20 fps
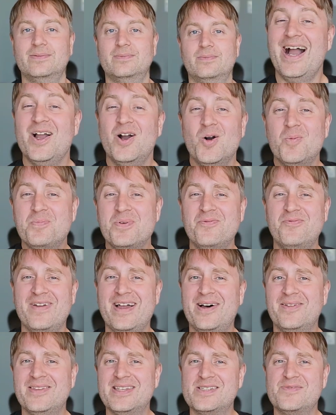I hope you
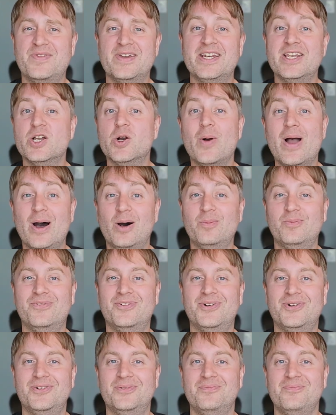found this video
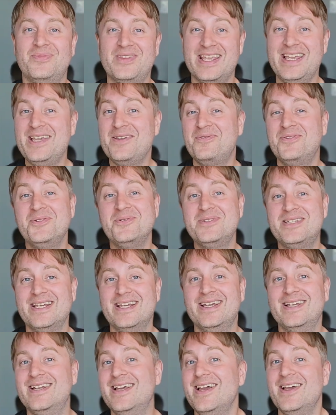helpful. If you
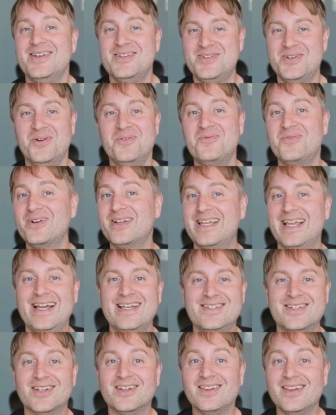did, don't
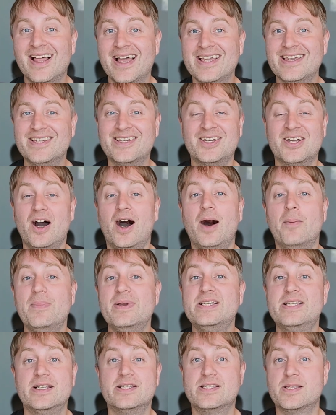forget to like,
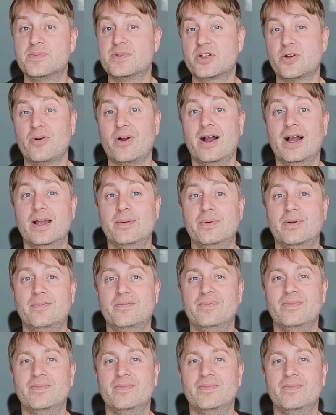comment, and subscribe.